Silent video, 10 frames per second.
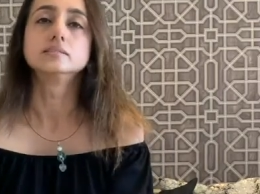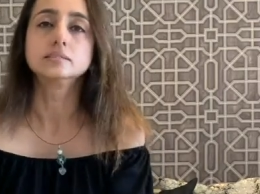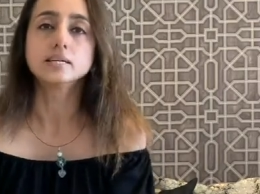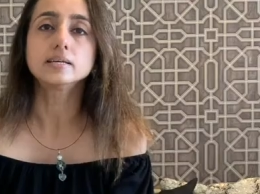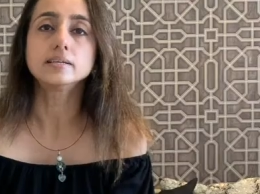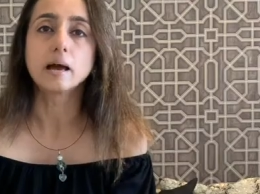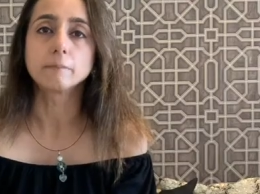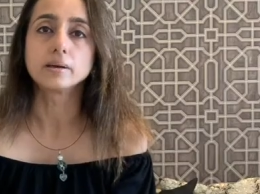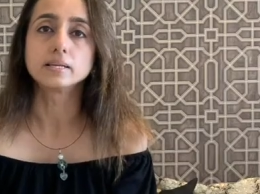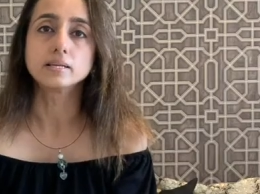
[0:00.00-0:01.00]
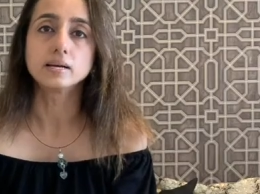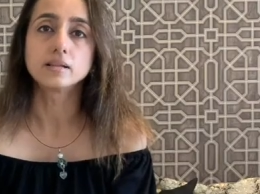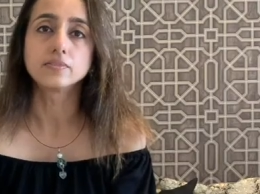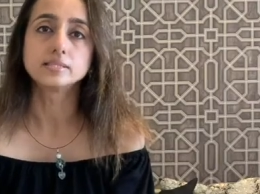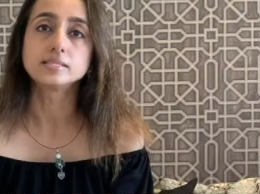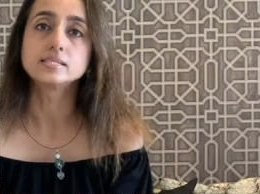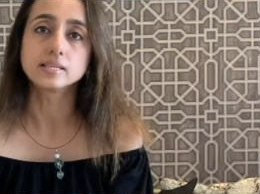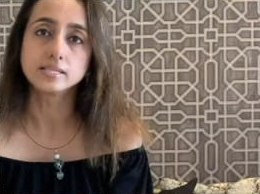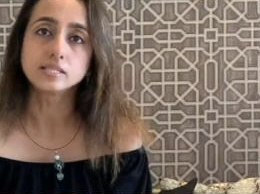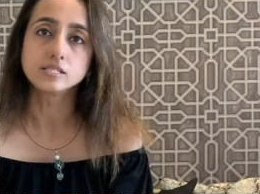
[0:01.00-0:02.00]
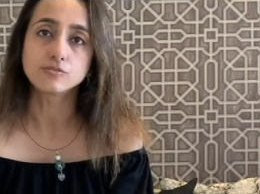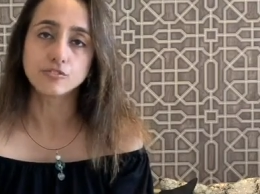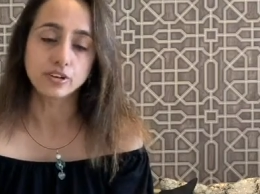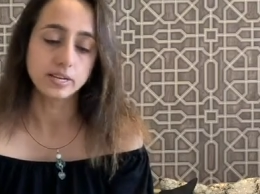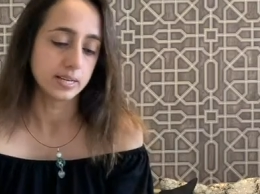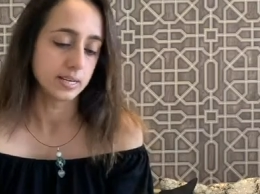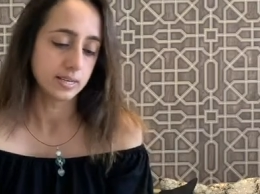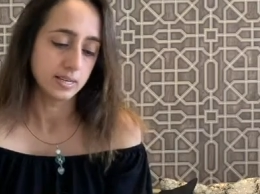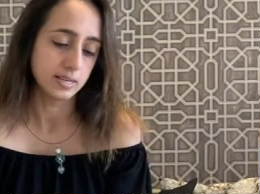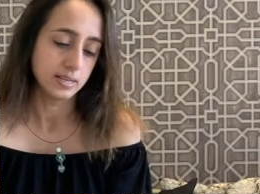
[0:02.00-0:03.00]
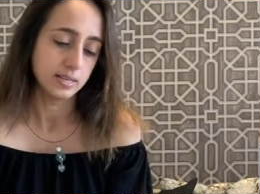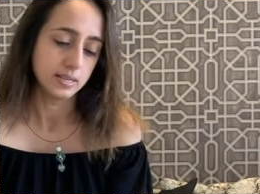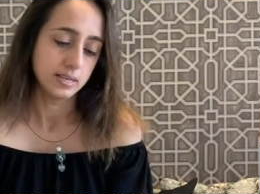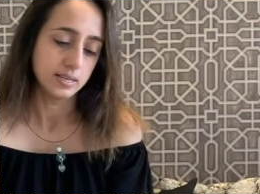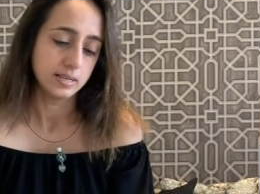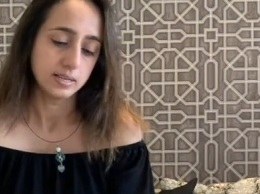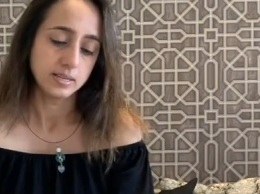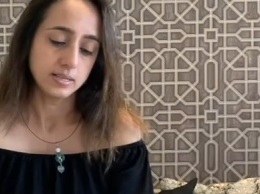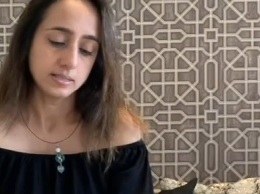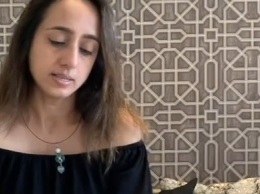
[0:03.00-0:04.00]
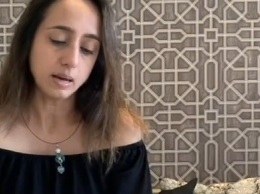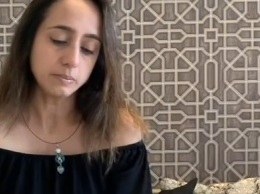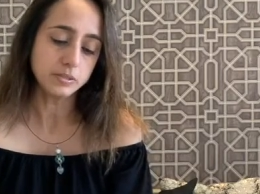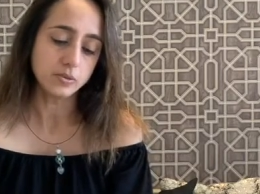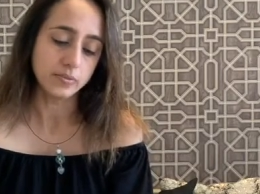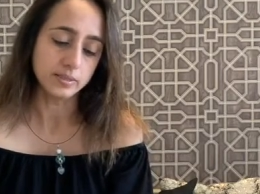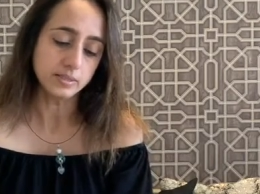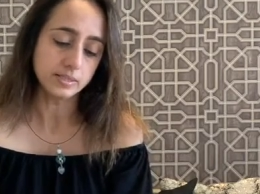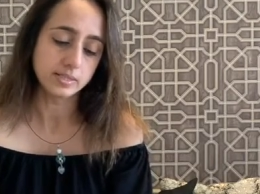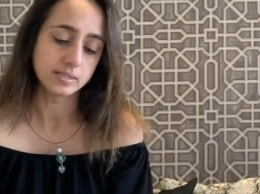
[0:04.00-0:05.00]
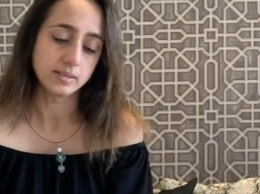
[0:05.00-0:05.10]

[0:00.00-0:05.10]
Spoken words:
Take a napkin that is lint free. Dab it on this.